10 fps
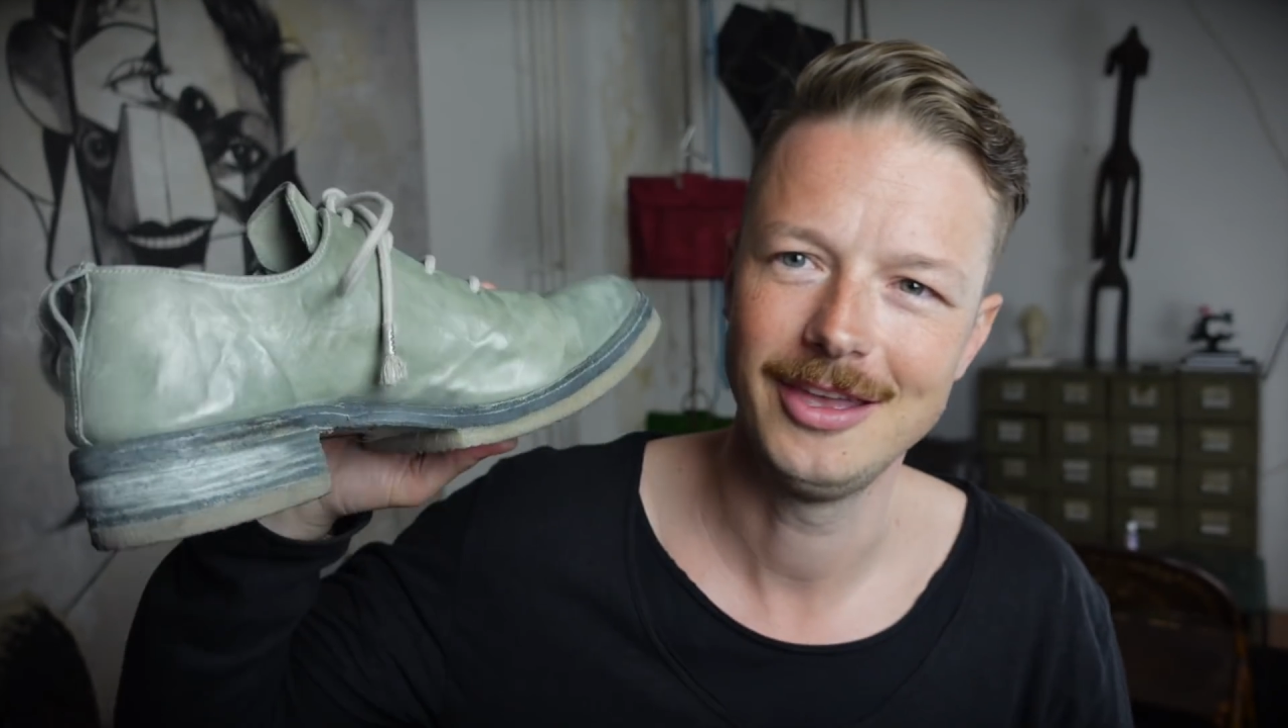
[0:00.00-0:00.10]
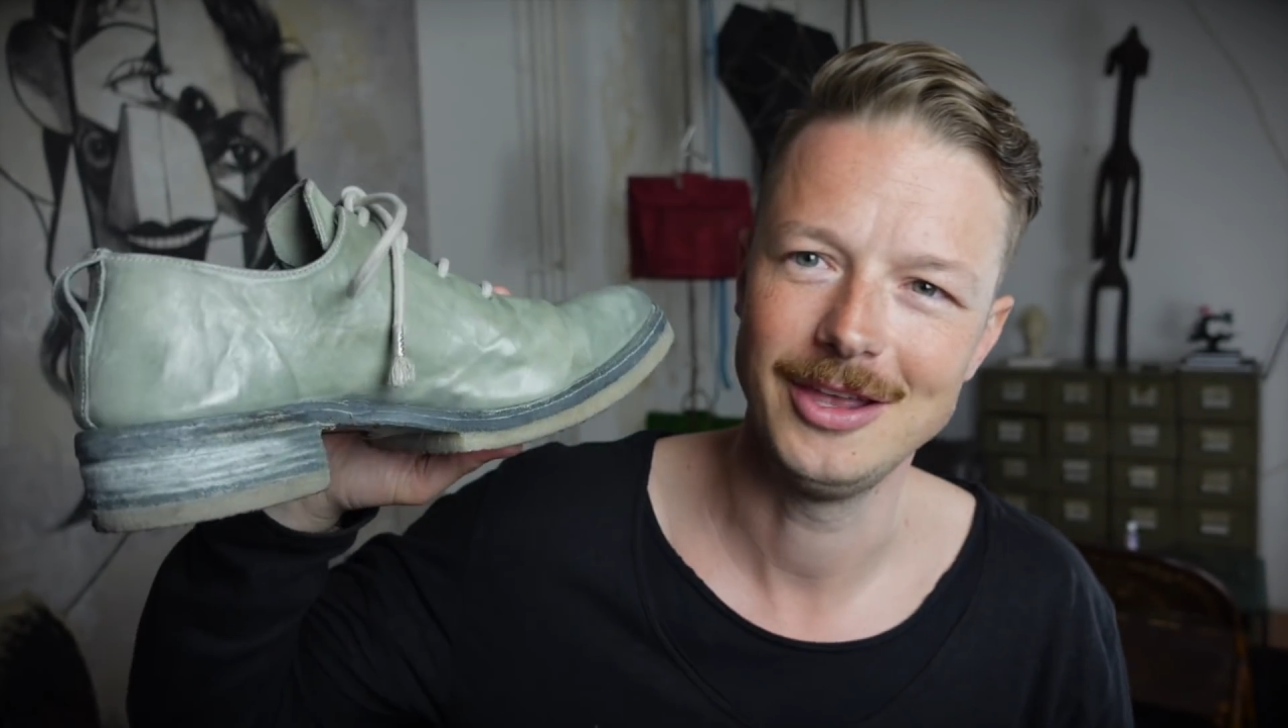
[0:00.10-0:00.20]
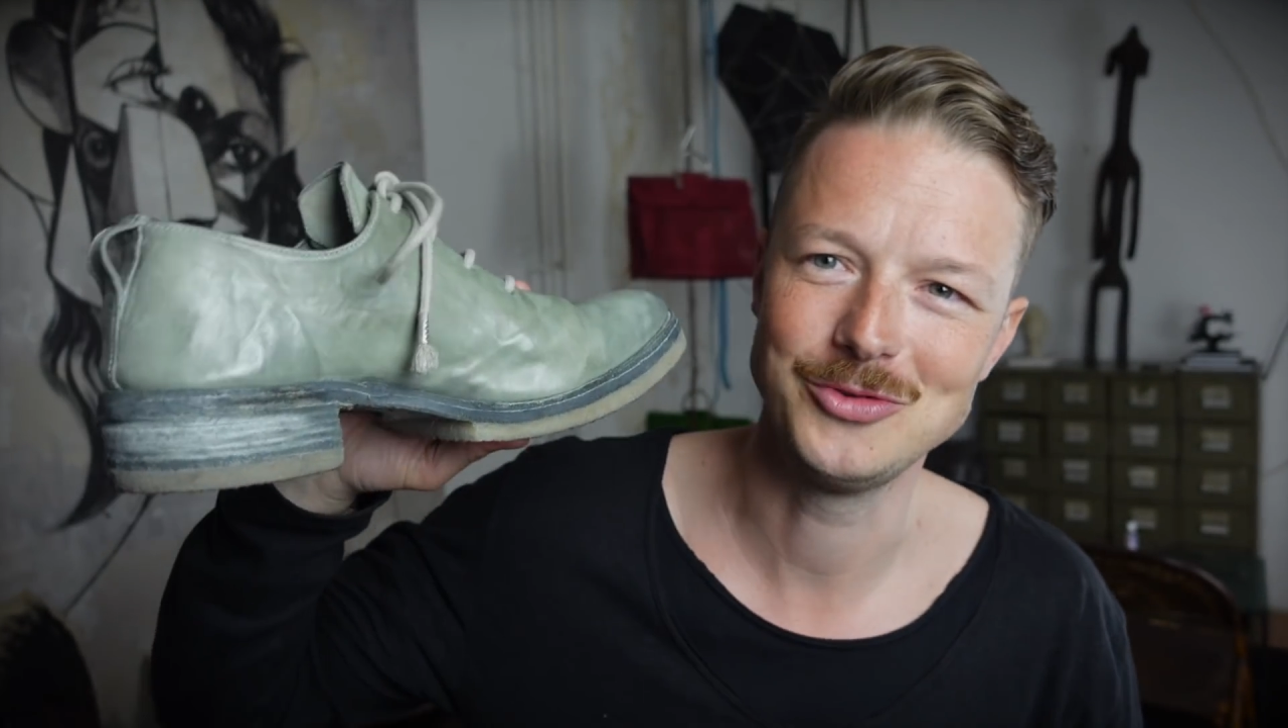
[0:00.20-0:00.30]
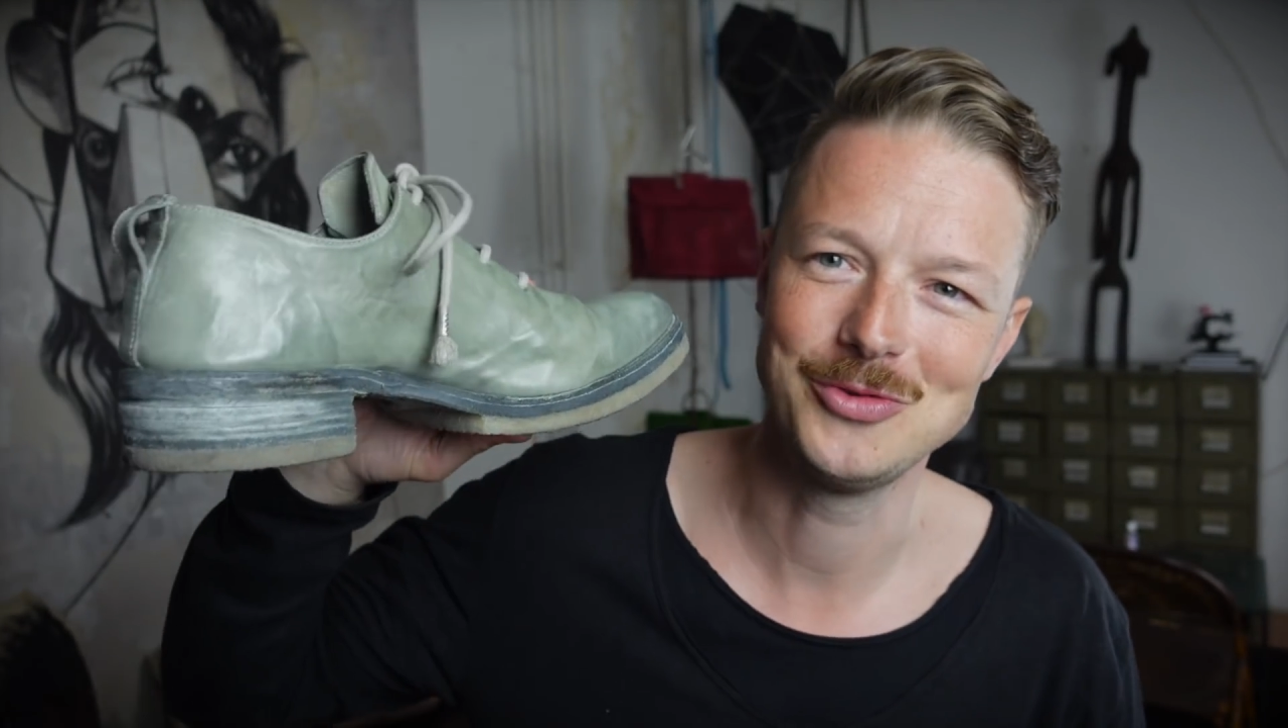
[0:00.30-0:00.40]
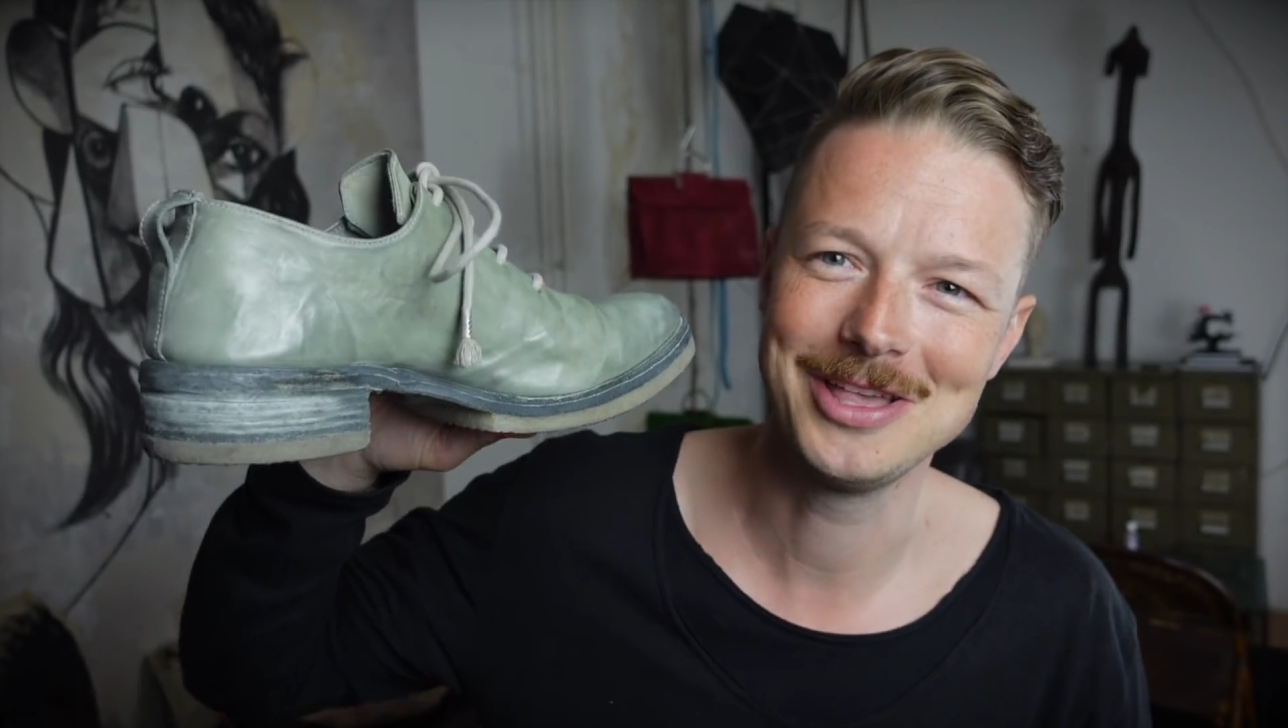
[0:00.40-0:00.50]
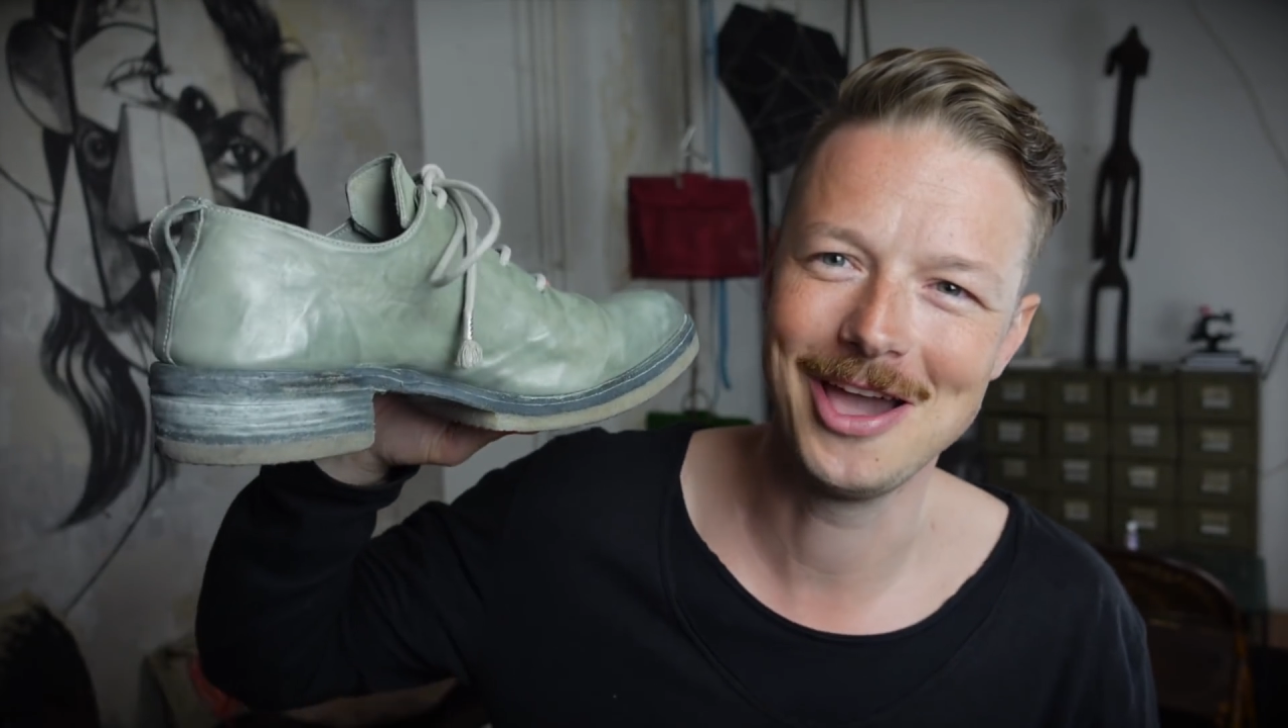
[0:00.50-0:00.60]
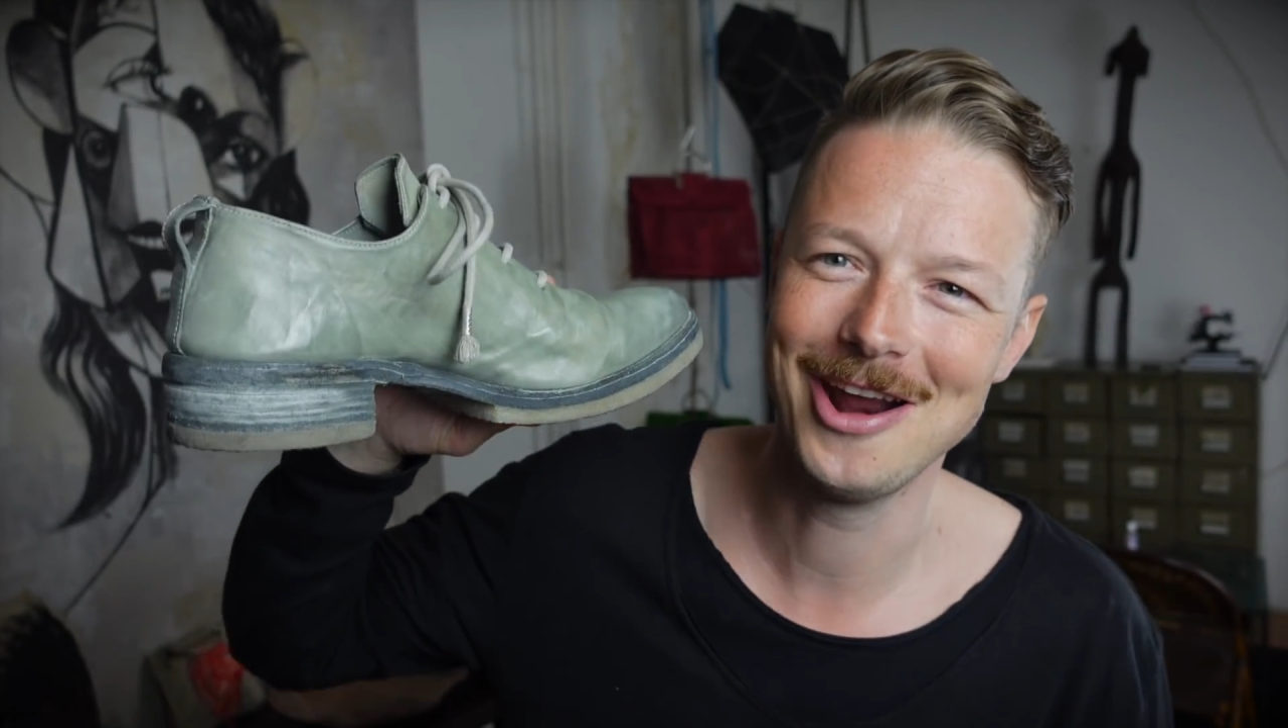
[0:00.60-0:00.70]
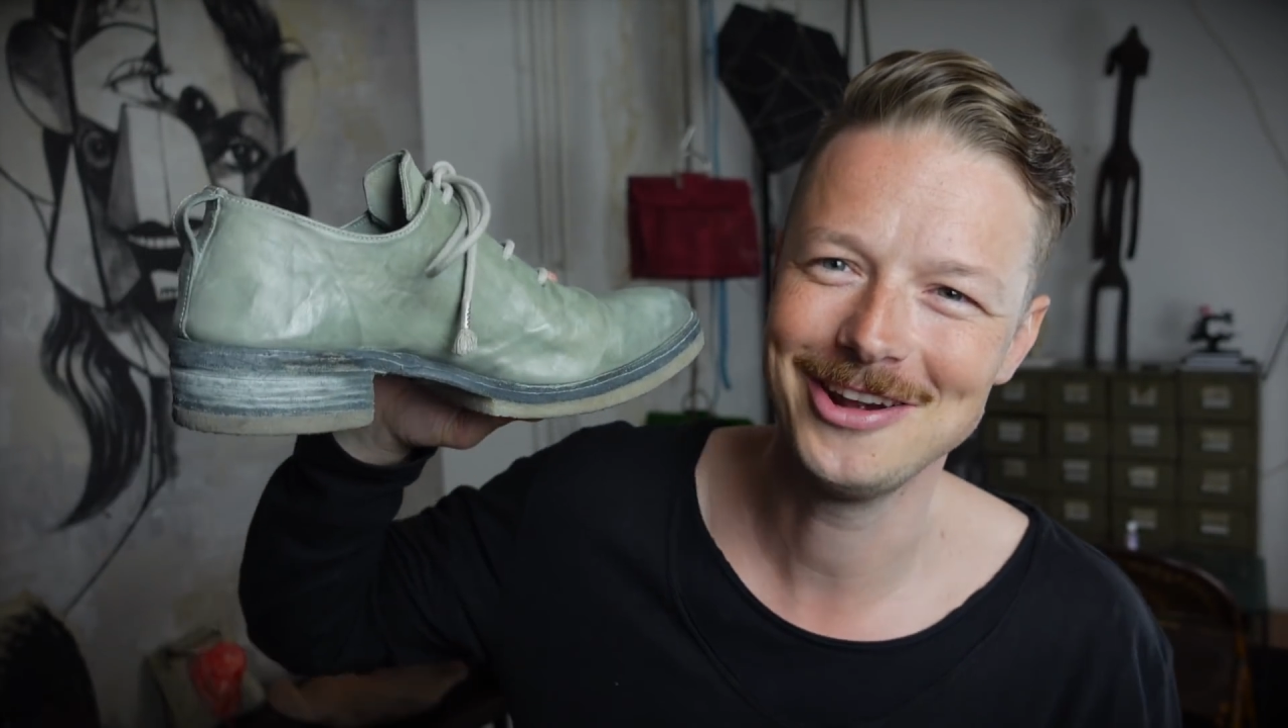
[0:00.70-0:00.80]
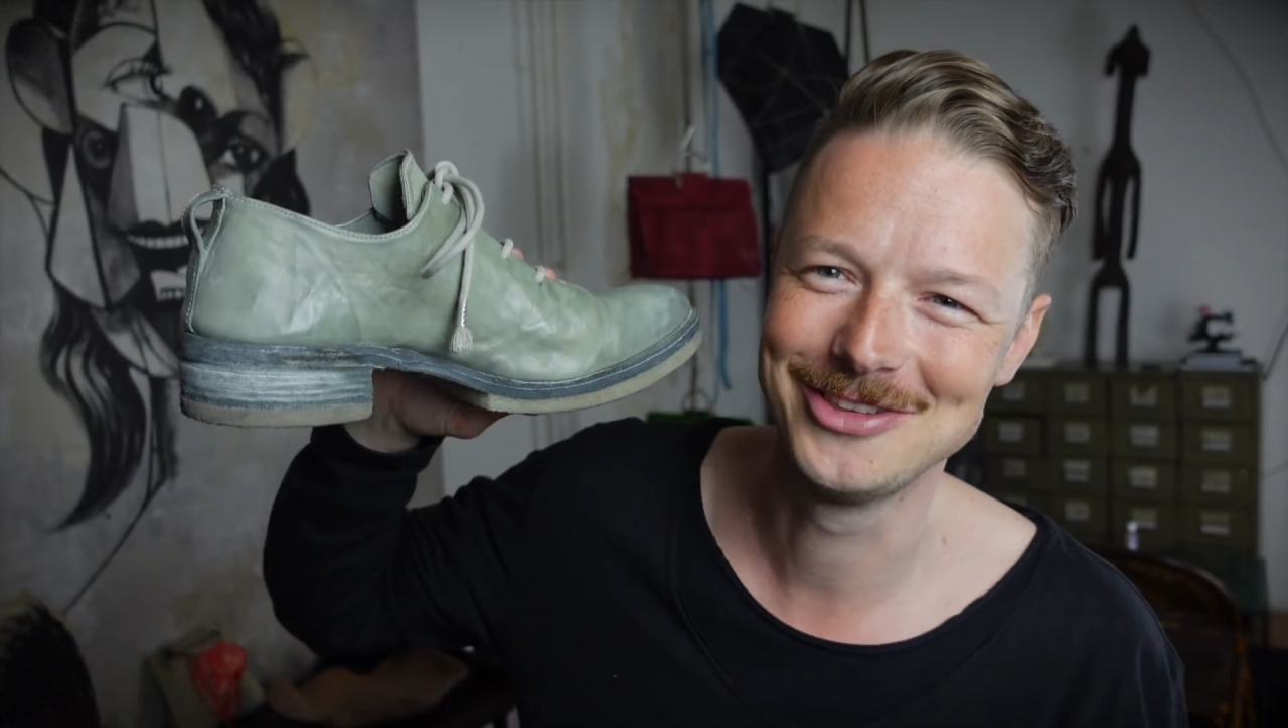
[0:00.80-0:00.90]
It's really hard